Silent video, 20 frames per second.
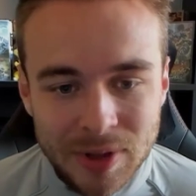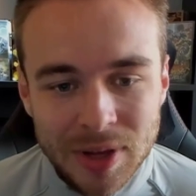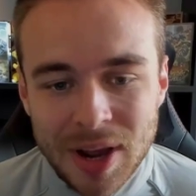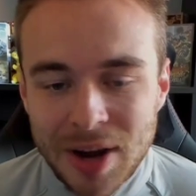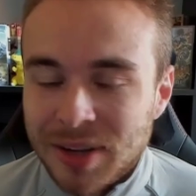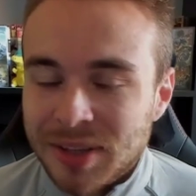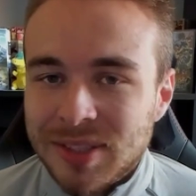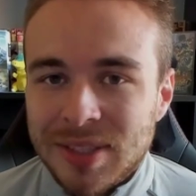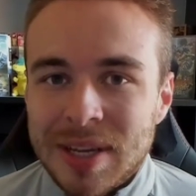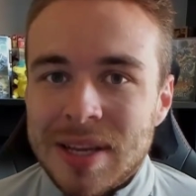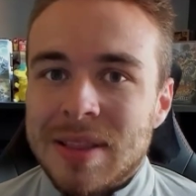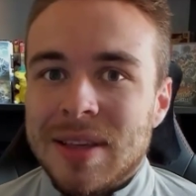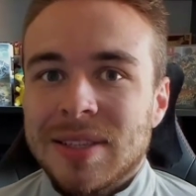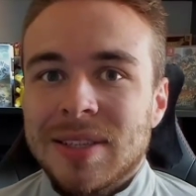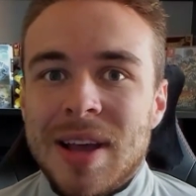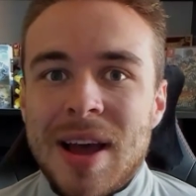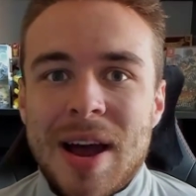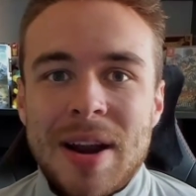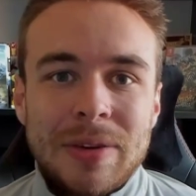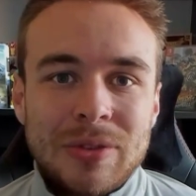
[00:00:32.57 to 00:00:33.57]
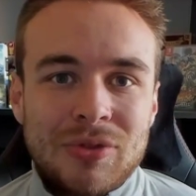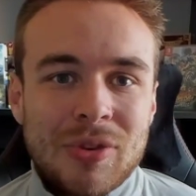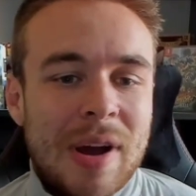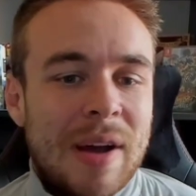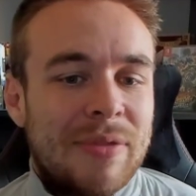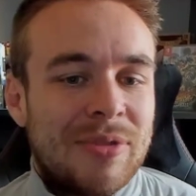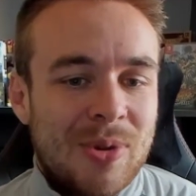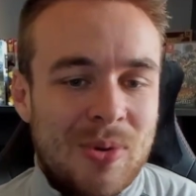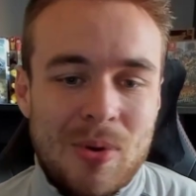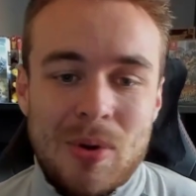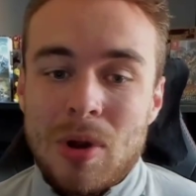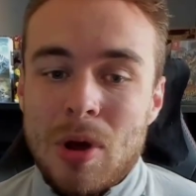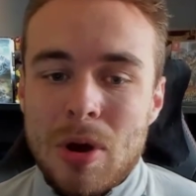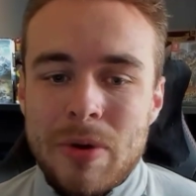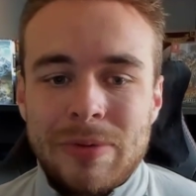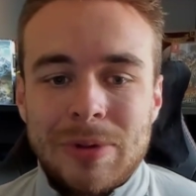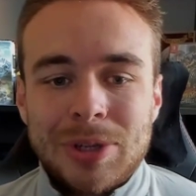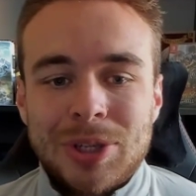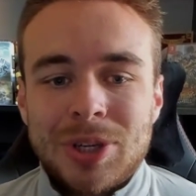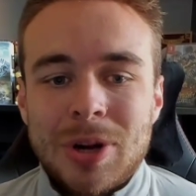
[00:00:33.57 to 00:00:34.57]
You're going to see this kind of draft all
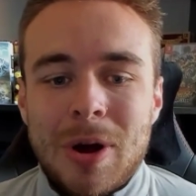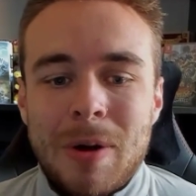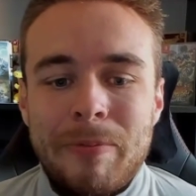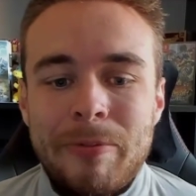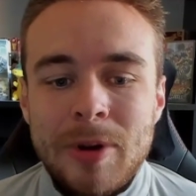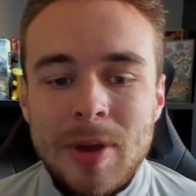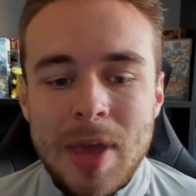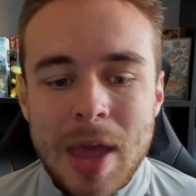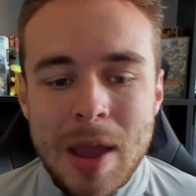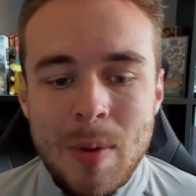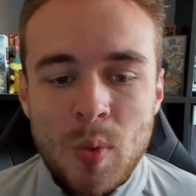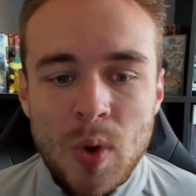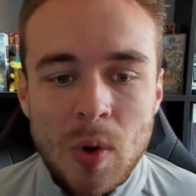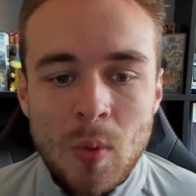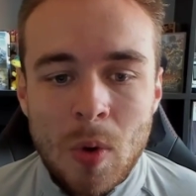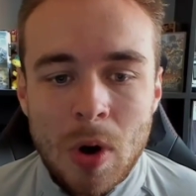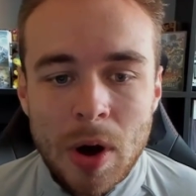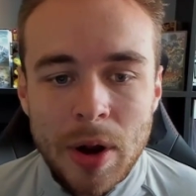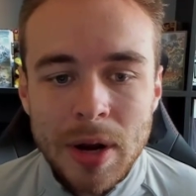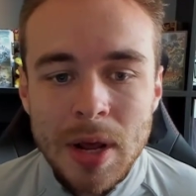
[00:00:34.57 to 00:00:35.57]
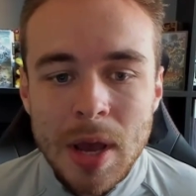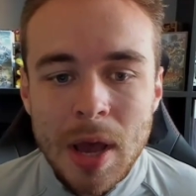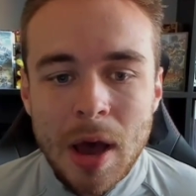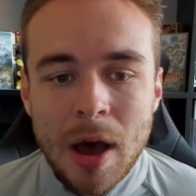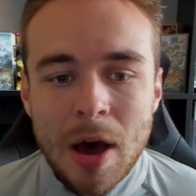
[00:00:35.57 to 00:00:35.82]
over the shop for Game Week 1.